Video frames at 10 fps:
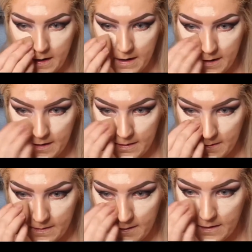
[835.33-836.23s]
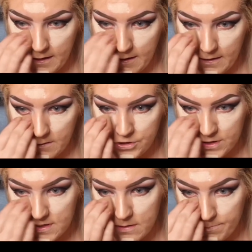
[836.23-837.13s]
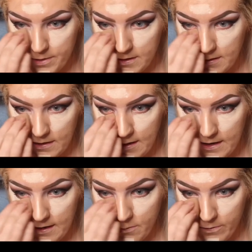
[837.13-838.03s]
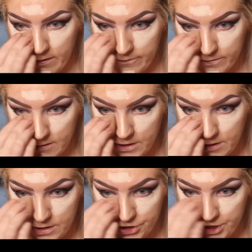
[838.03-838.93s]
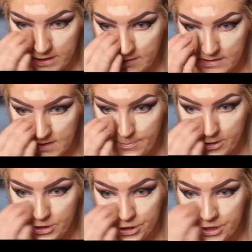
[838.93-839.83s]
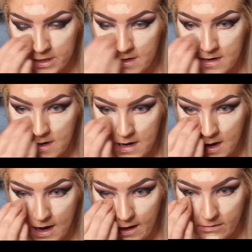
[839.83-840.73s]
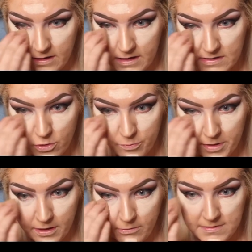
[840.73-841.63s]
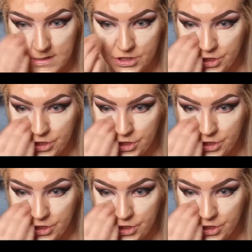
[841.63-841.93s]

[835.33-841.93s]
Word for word: And again, just blending that in with the Shein sponge. How do you all pronounce